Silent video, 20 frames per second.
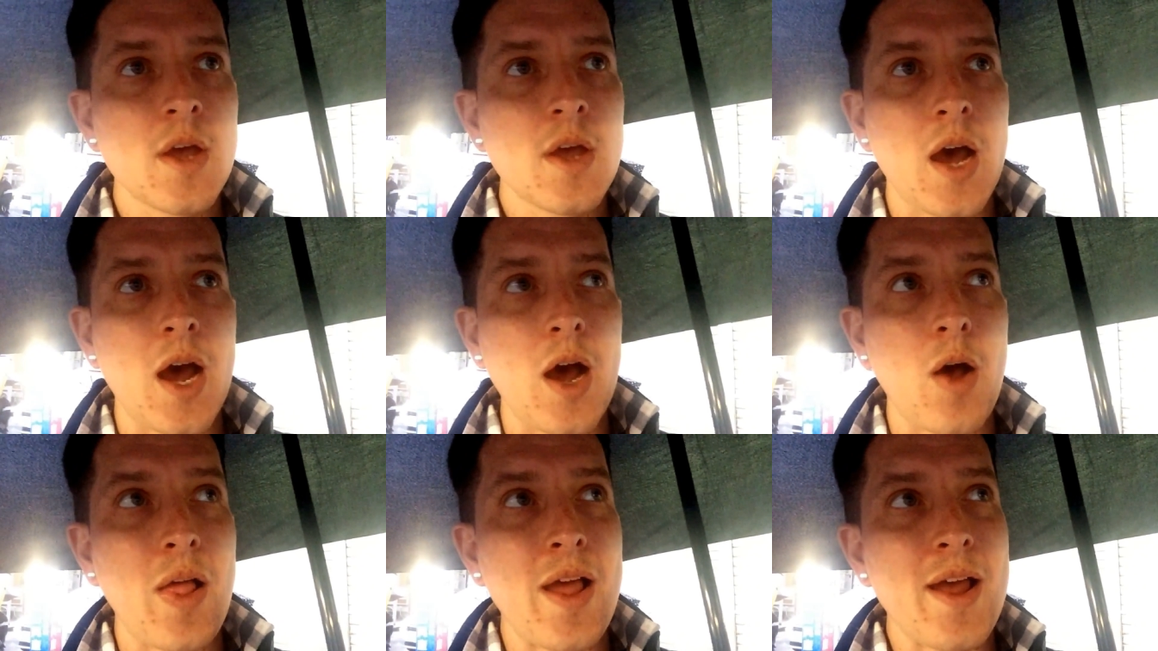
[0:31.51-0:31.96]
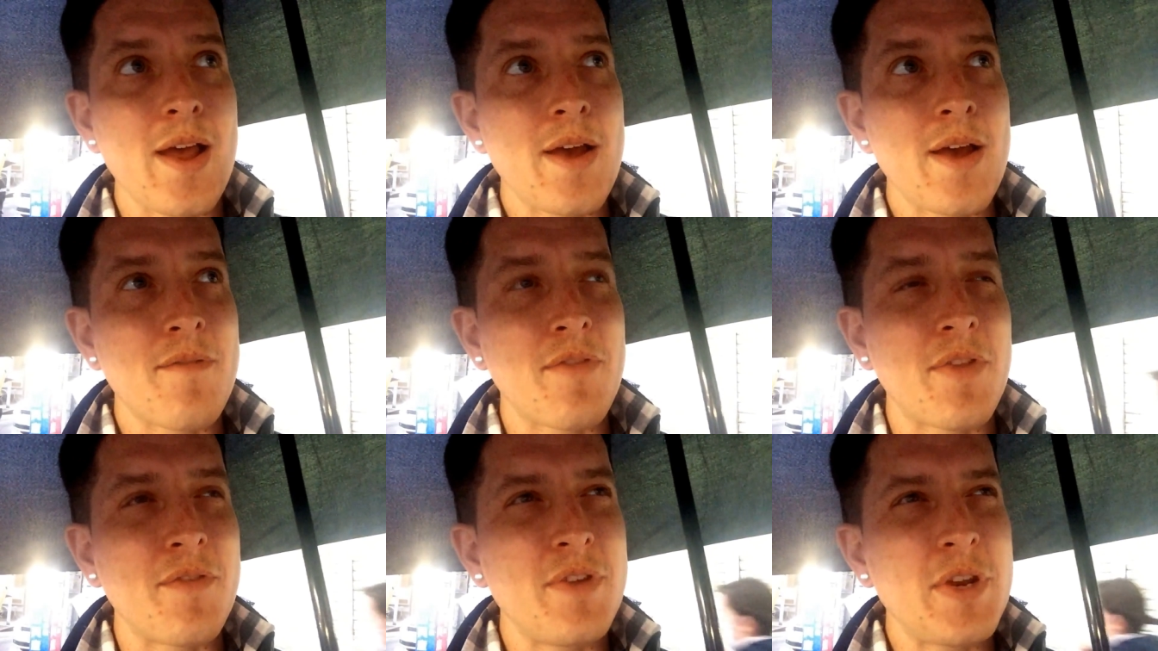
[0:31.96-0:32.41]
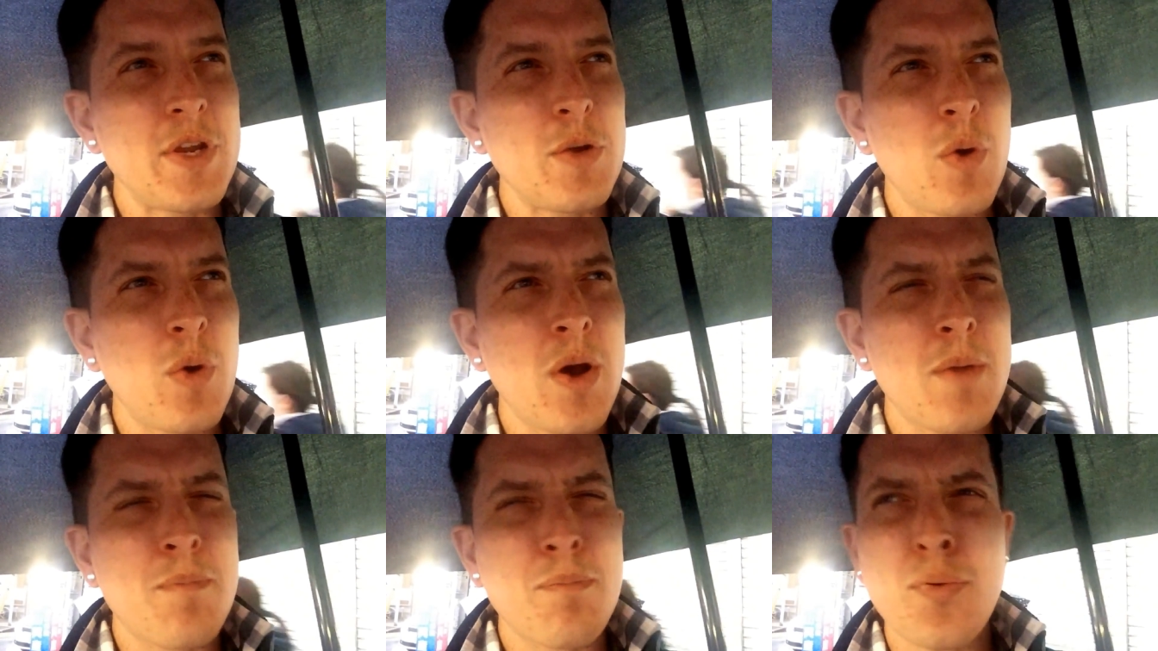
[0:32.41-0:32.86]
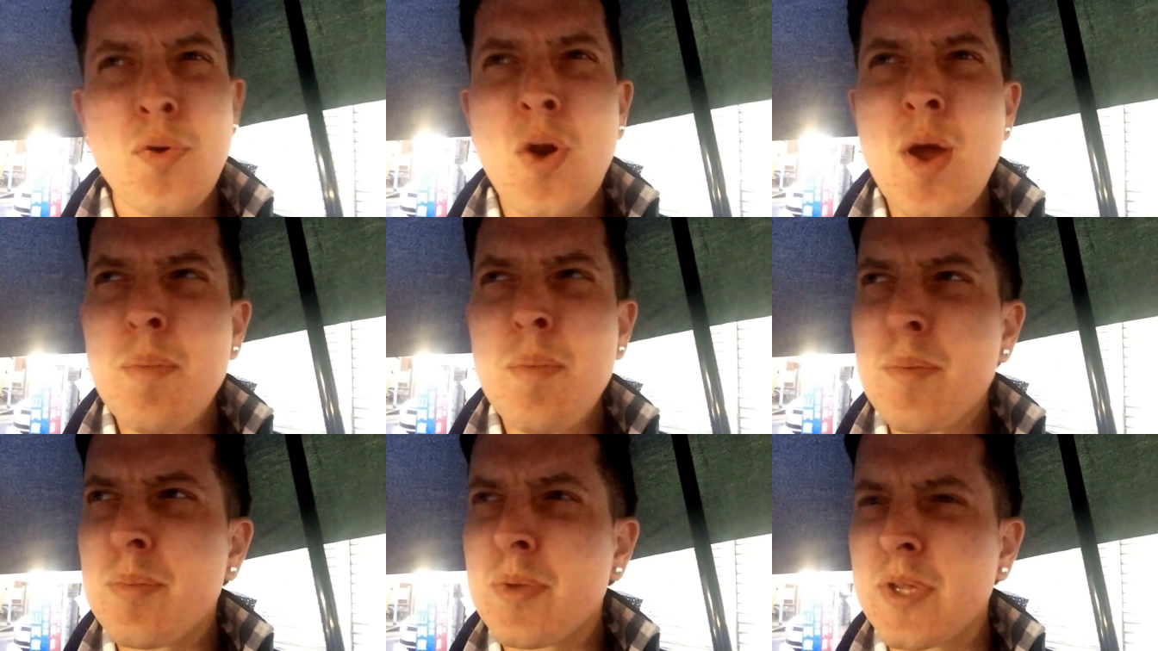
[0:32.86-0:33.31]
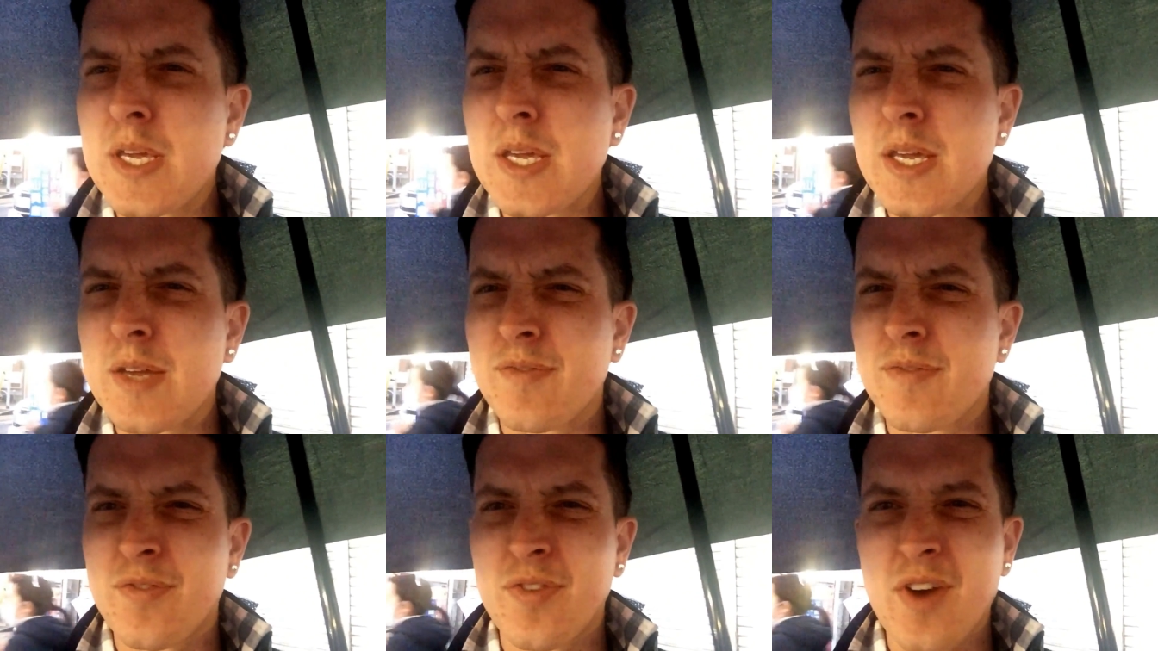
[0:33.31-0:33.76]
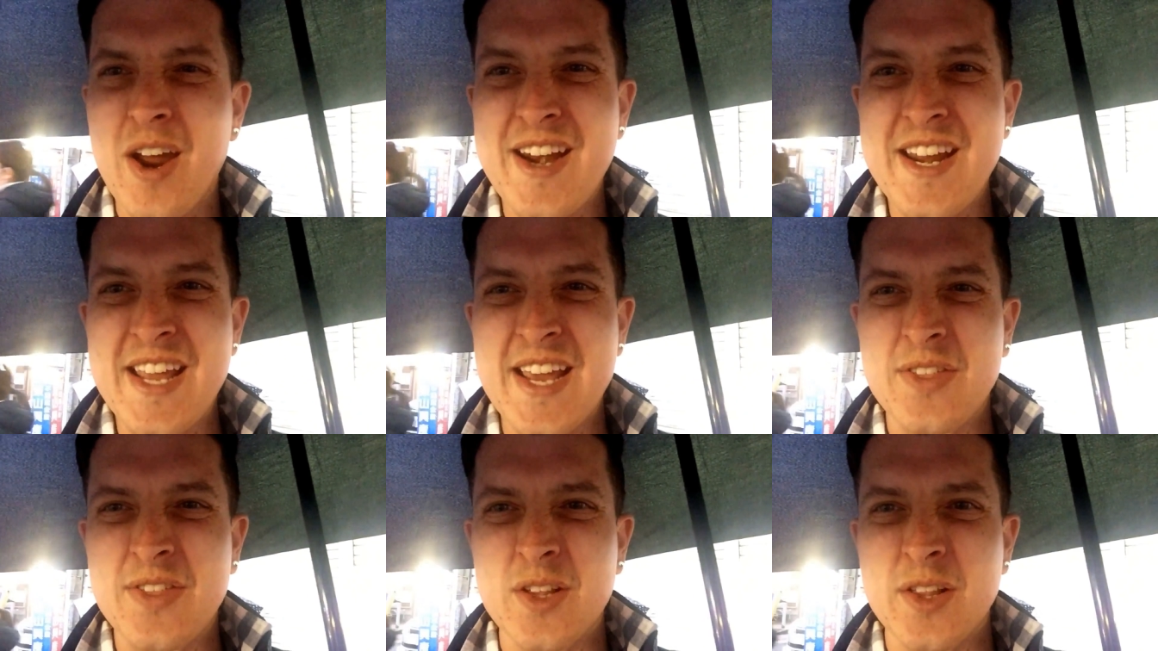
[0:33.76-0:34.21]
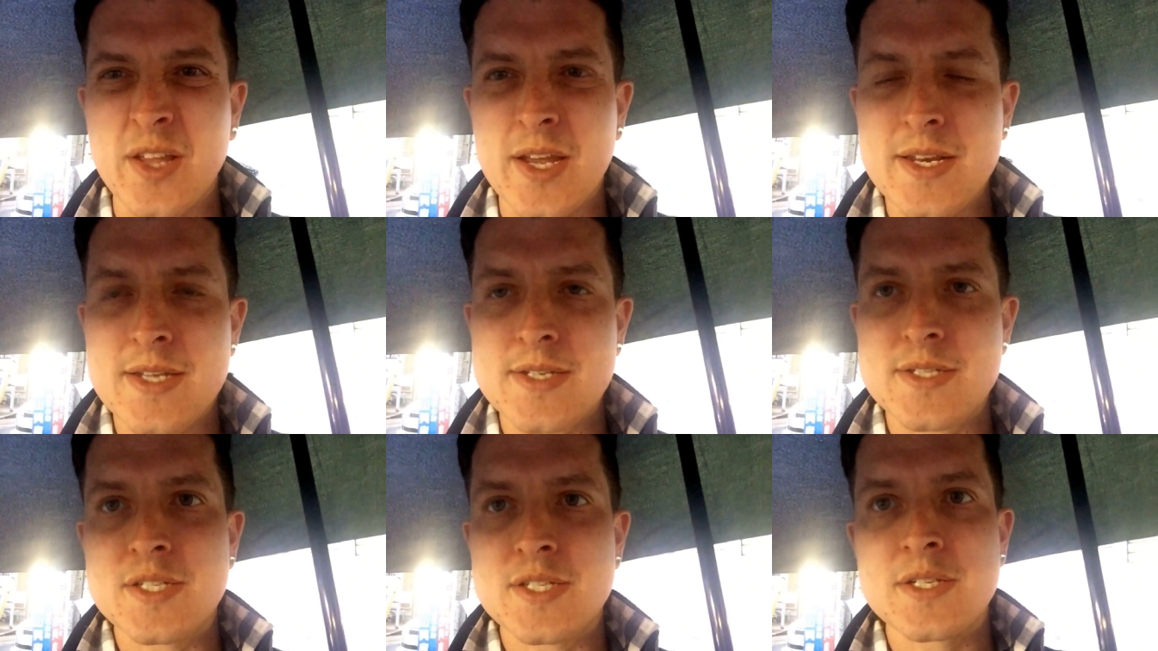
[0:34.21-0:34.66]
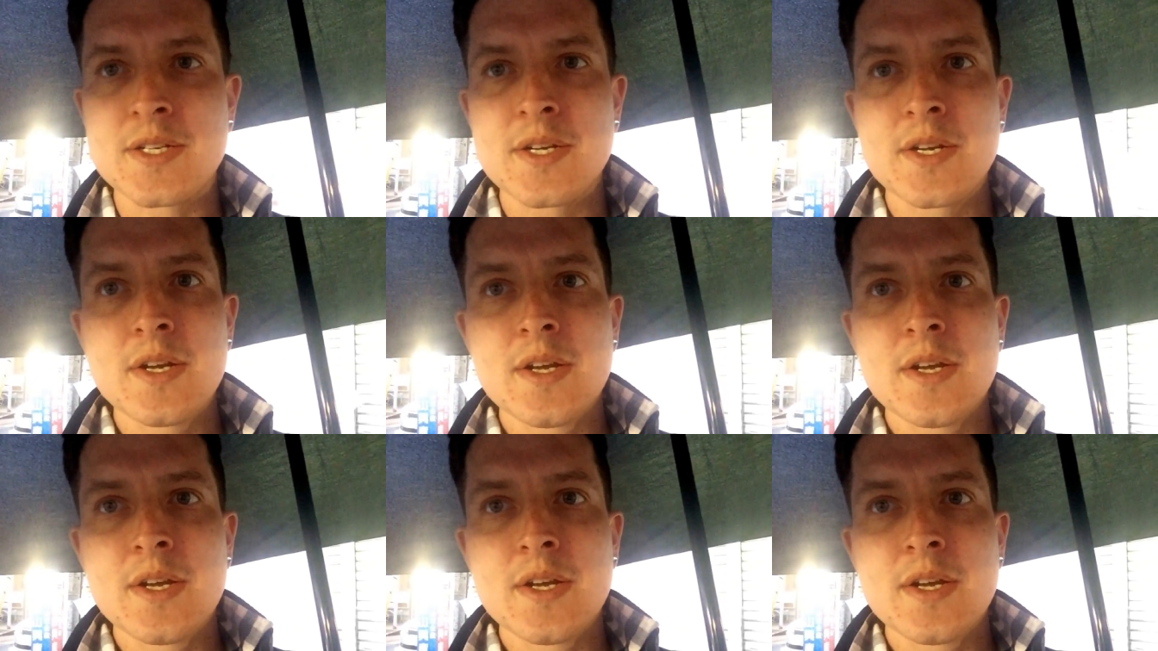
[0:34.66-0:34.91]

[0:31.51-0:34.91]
I'll have the video up probably Friday at the latest.